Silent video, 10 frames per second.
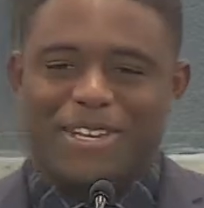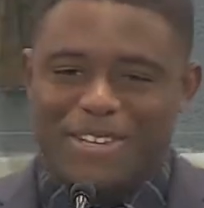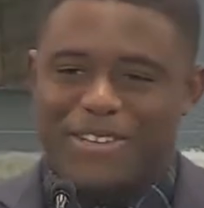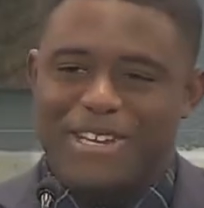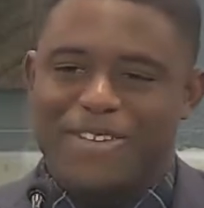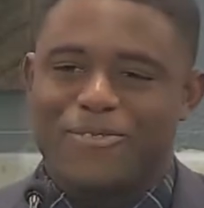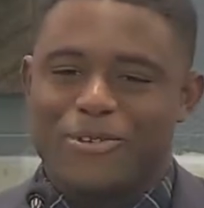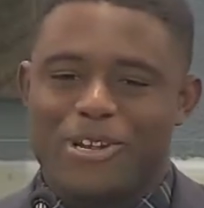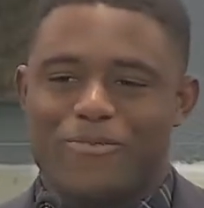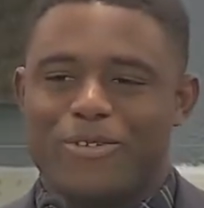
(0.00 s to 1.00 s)
Good
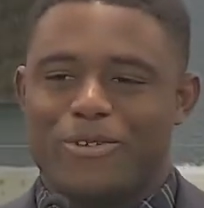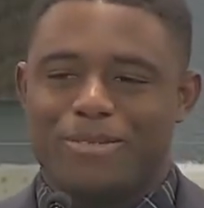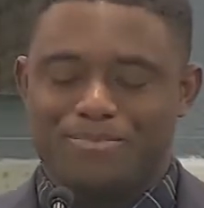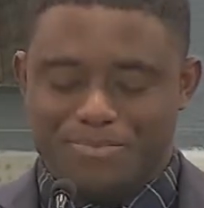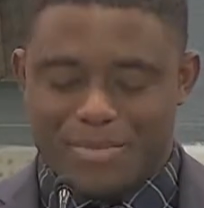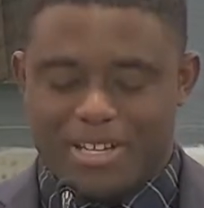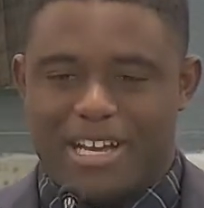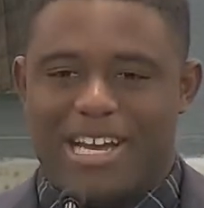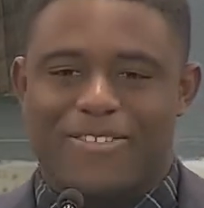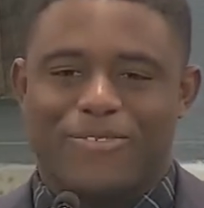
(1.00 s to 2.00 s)
afternoon, everyone.
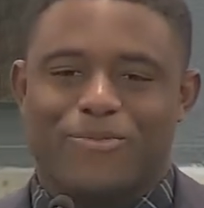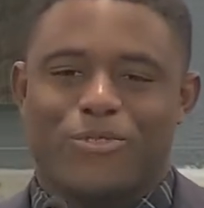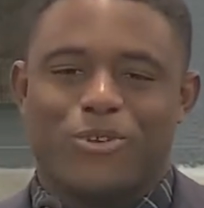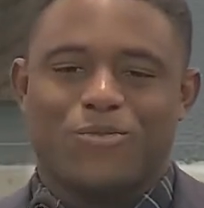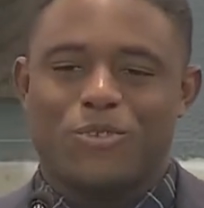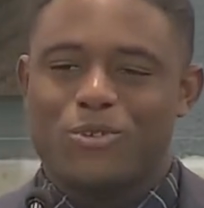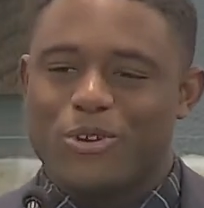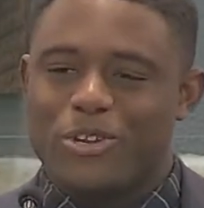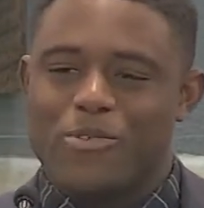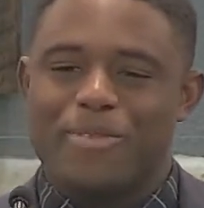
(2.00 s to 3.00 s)
For those of you who
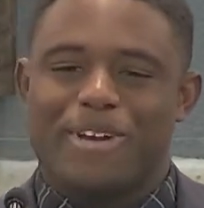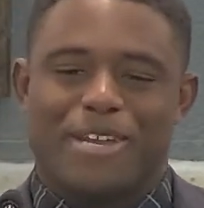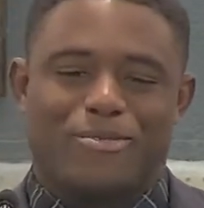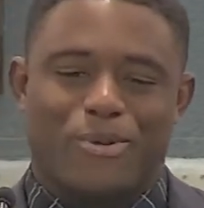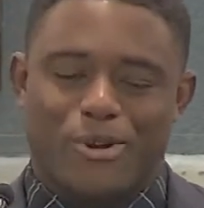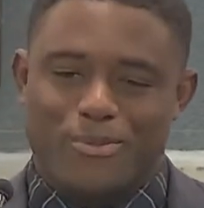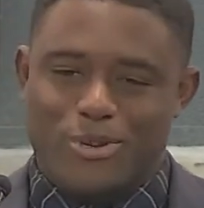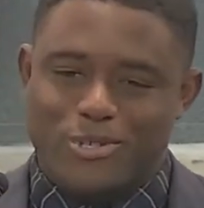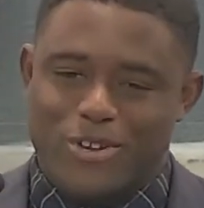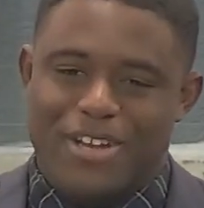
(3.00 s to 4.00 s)
don't know me, my name is Marc
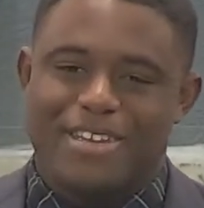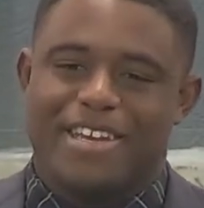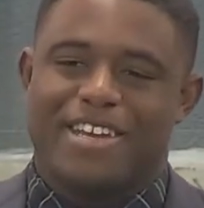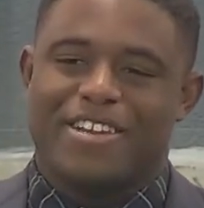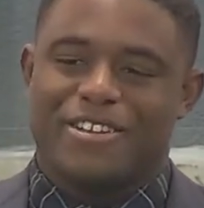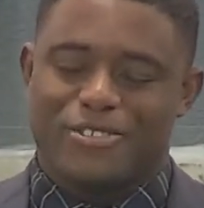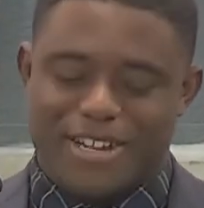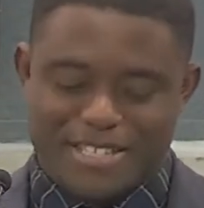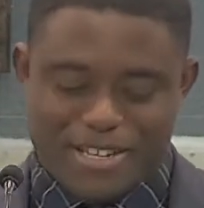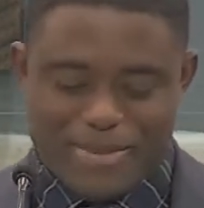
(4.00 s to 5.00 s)
Merceron, here at
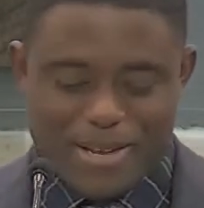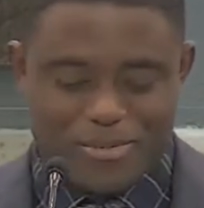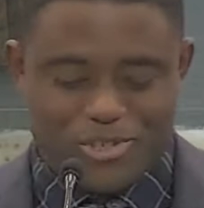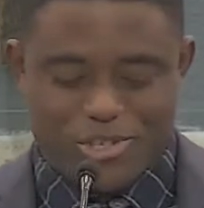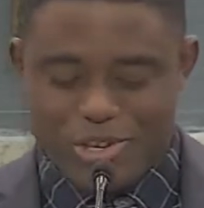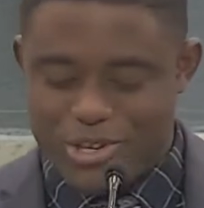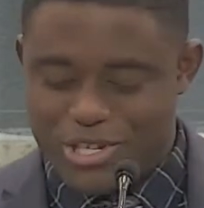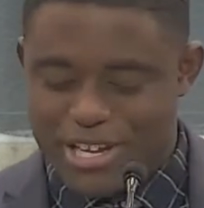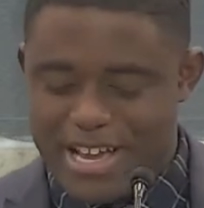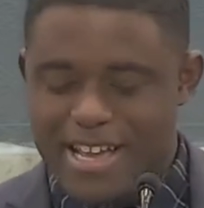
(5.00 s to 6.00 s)
Tri-City Baptist
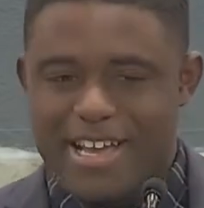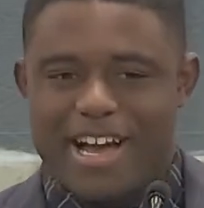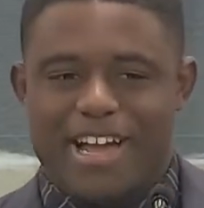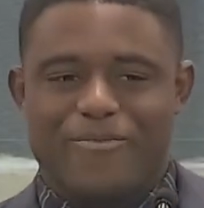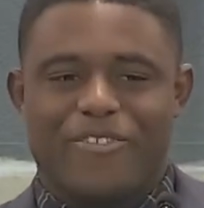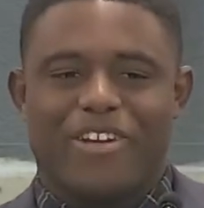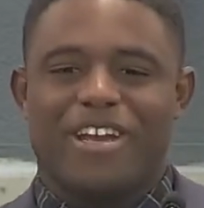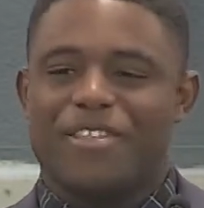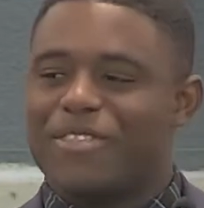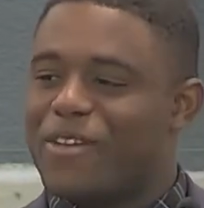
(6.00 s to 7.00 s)
Church. I am
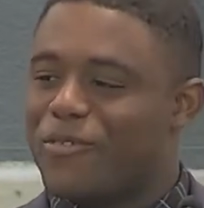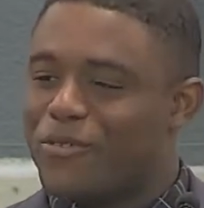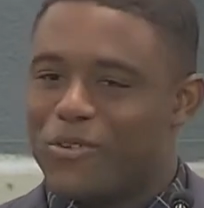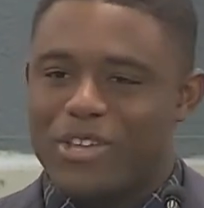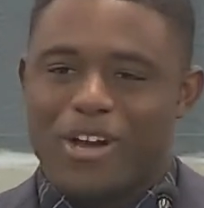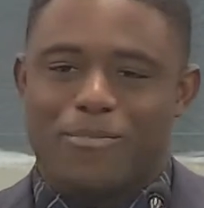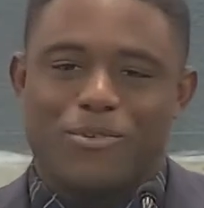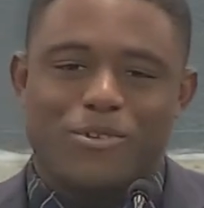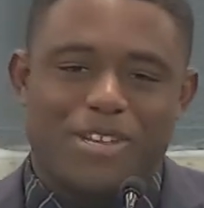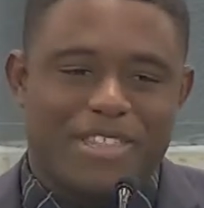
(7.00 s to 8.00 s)
very thankful for the
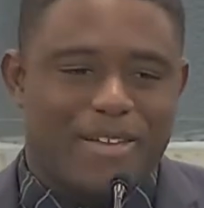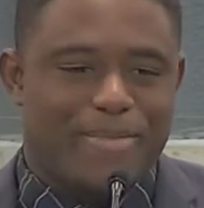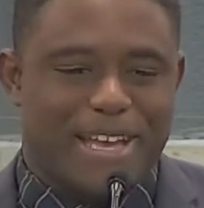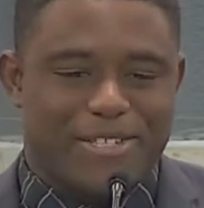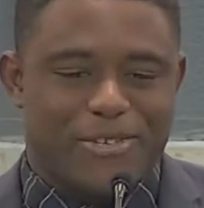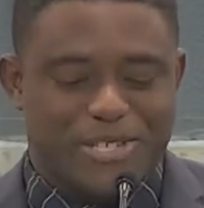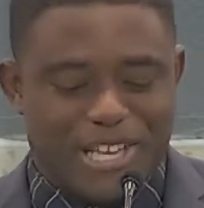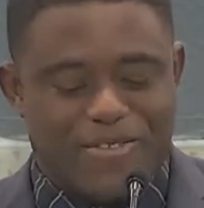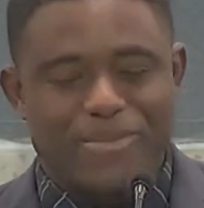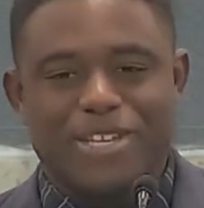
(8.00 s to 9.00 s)
opportunity that Pastor has
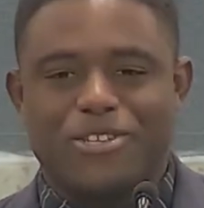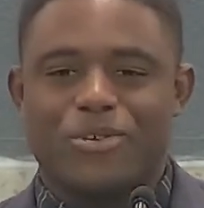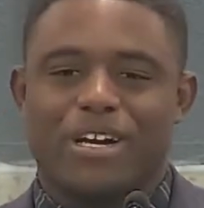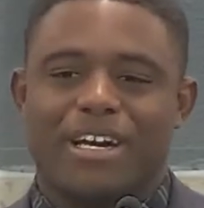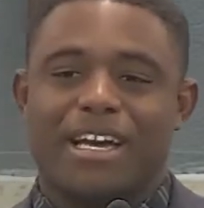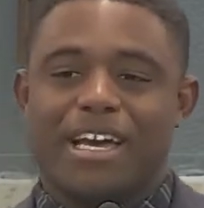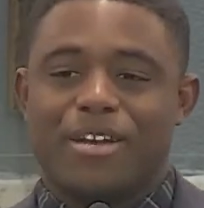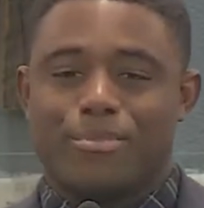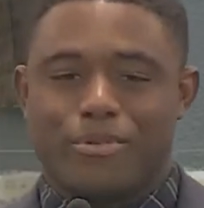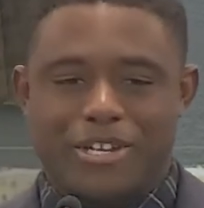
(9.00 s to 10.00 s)
given me to
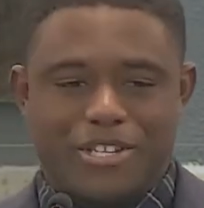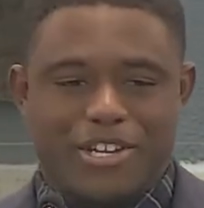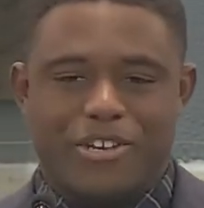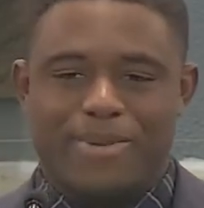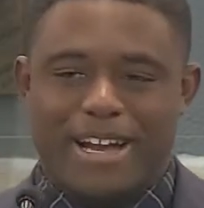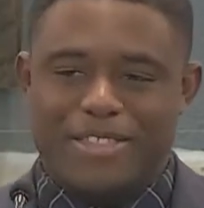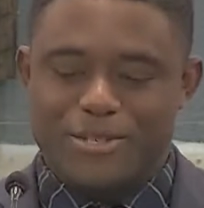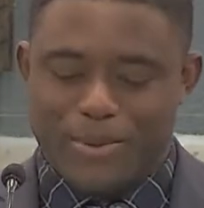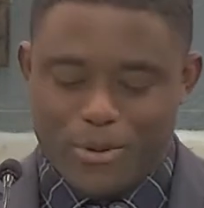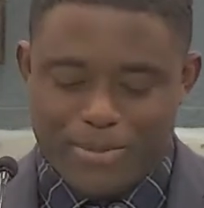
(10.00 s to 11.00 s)
preach here behind
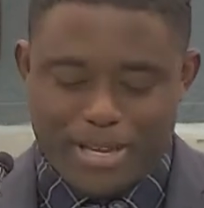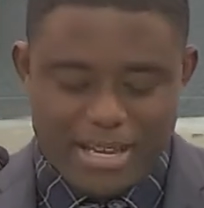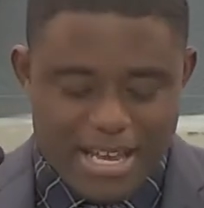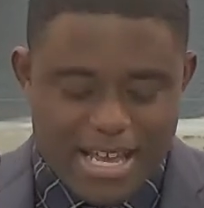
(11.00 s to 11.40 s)
this pulpit.